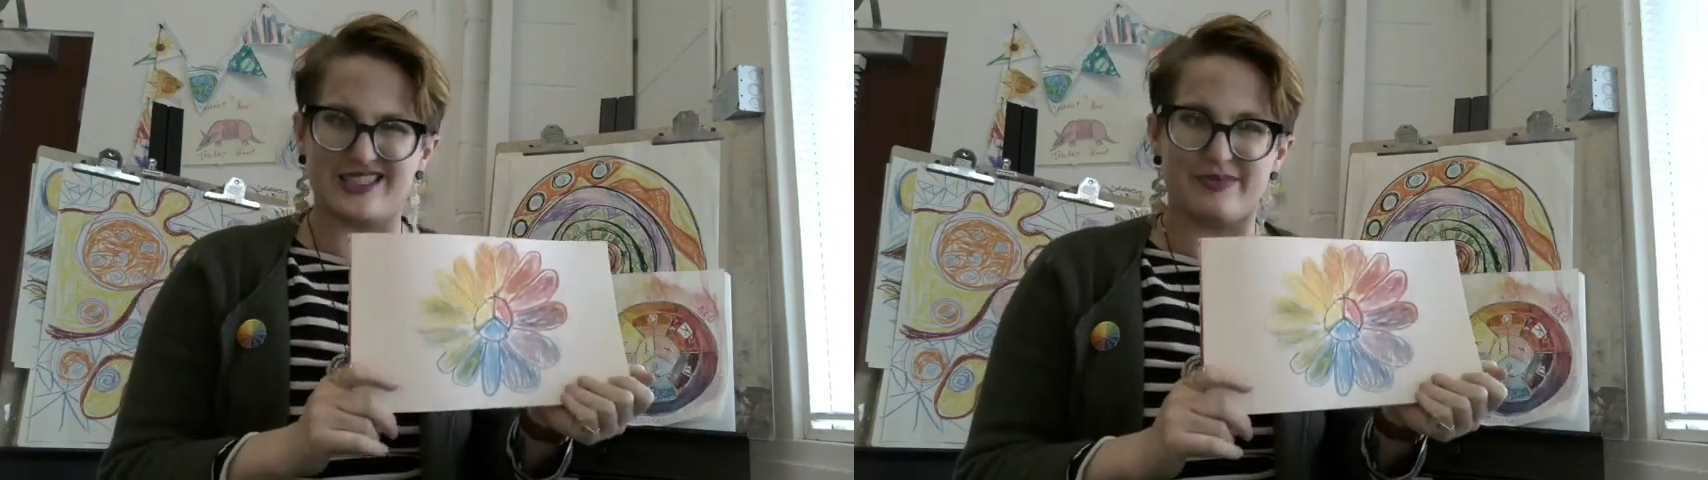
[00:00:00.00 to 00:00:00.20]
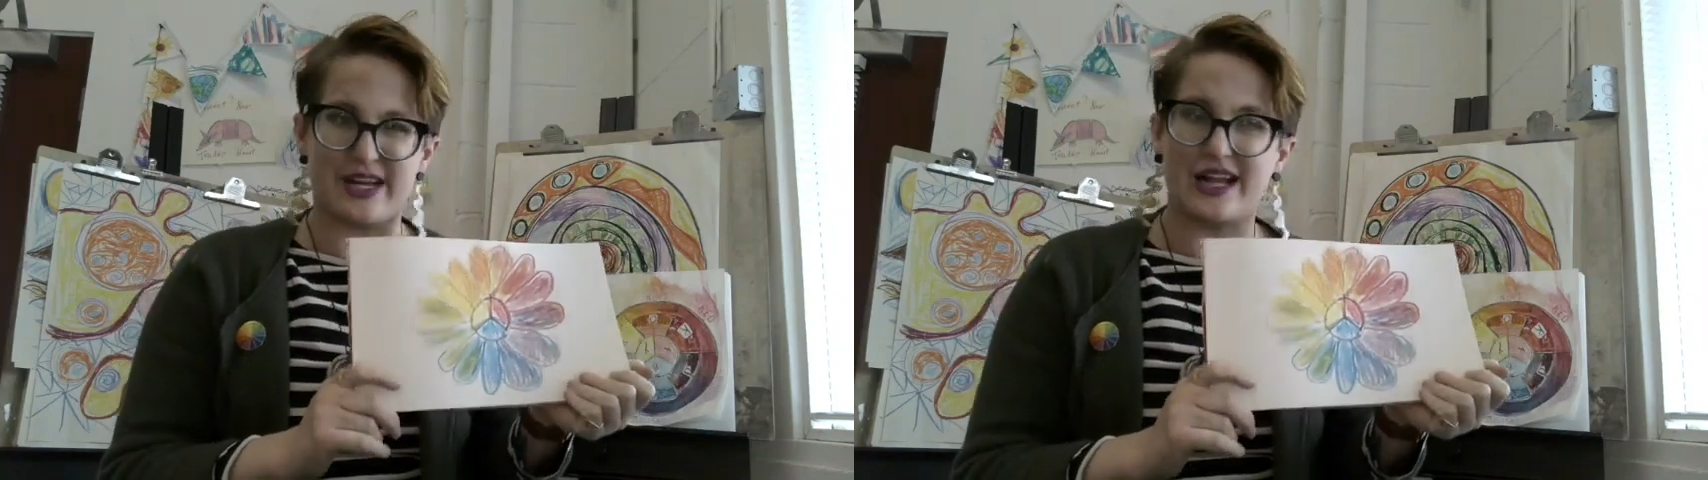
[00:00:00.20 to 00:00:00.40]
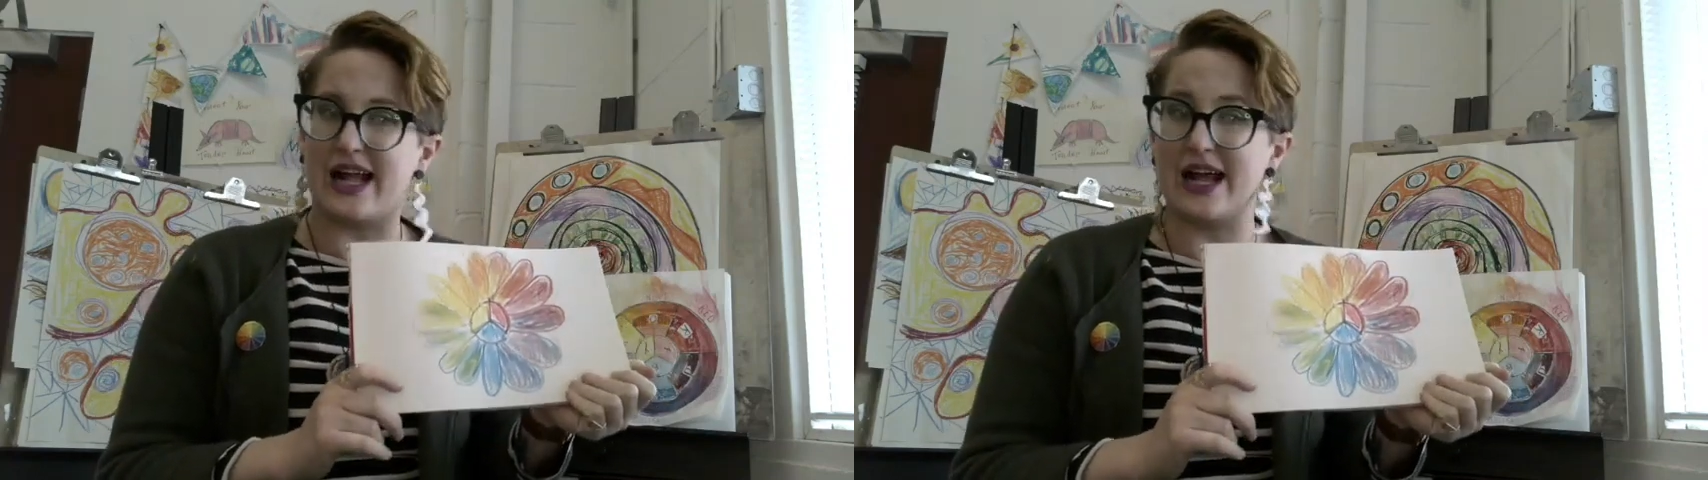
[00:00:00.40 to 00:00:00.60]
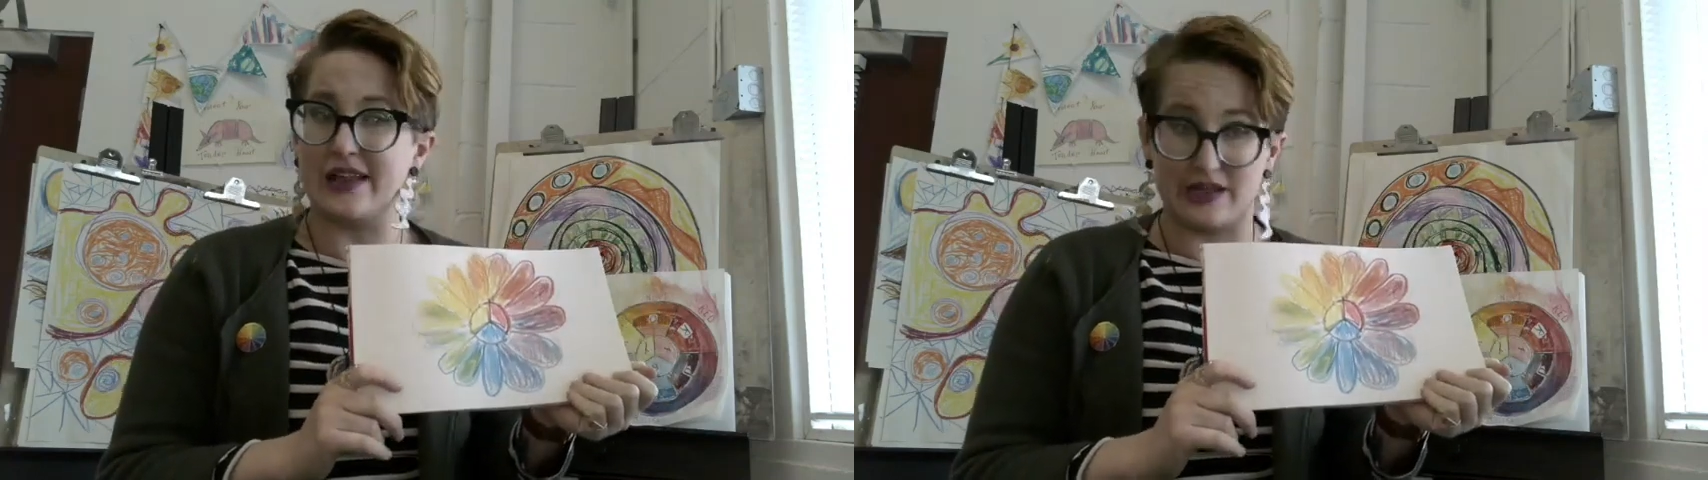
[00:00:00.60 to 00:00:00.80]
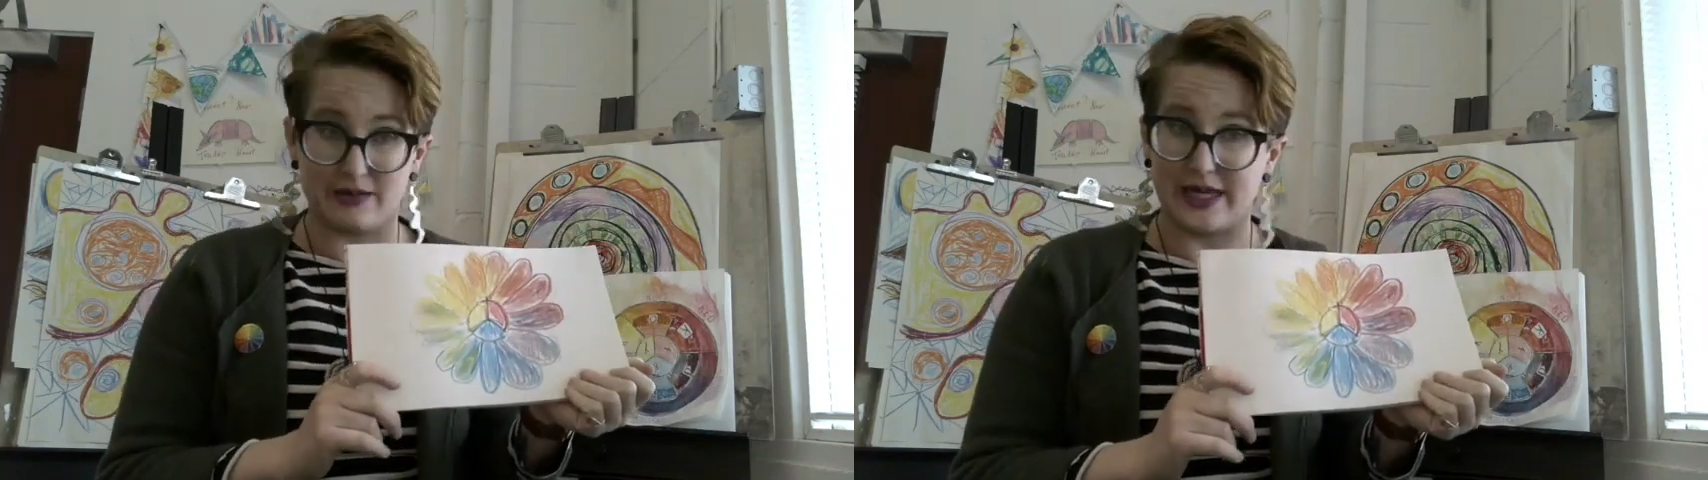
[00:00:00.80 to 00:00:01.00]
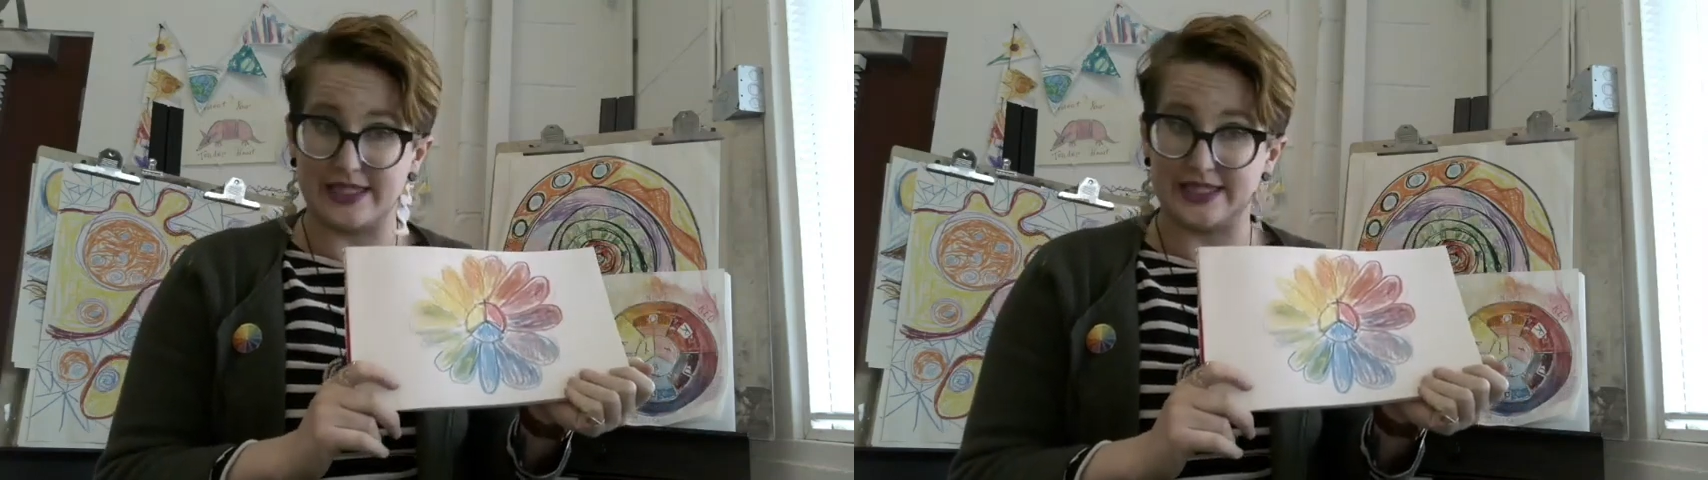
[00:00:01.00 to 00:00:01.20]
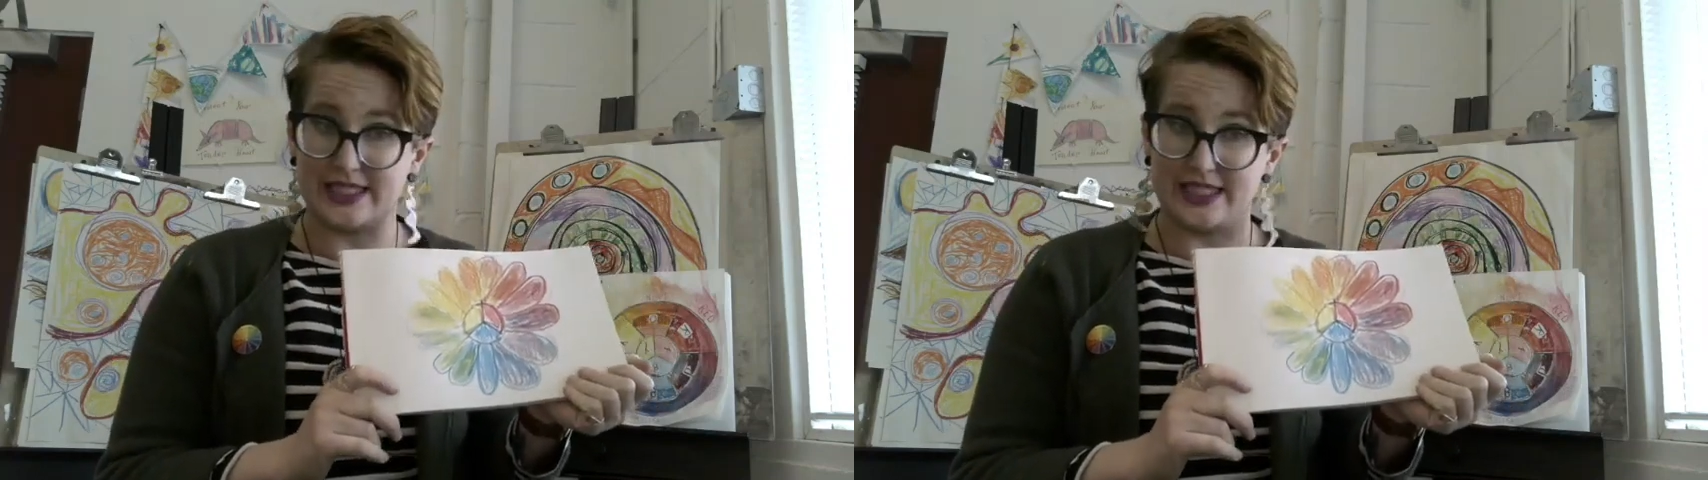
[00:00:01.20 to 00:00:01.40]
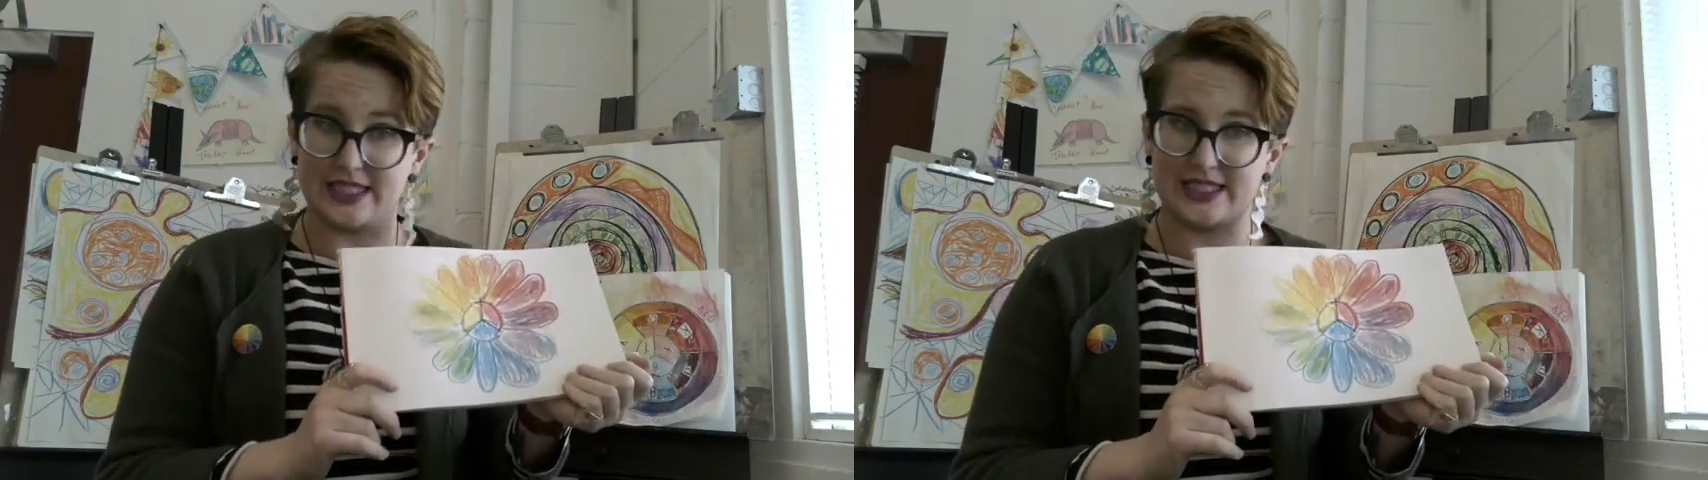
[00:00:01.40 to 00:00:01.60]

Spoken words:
my color pencils.